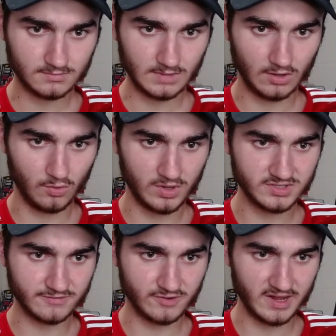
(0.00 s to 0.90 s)
Who wins a
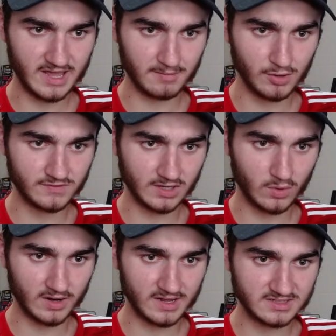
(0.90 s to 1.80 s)
free kick, moves it
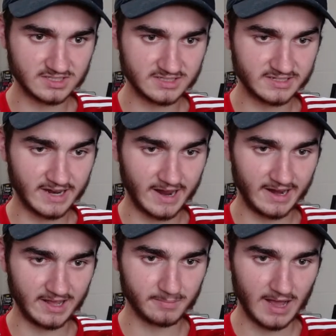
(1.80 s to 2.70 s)
quickly into
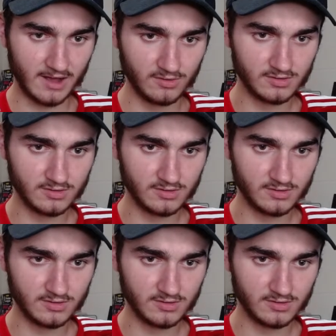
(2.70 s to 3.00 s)
Zidane Iqbal.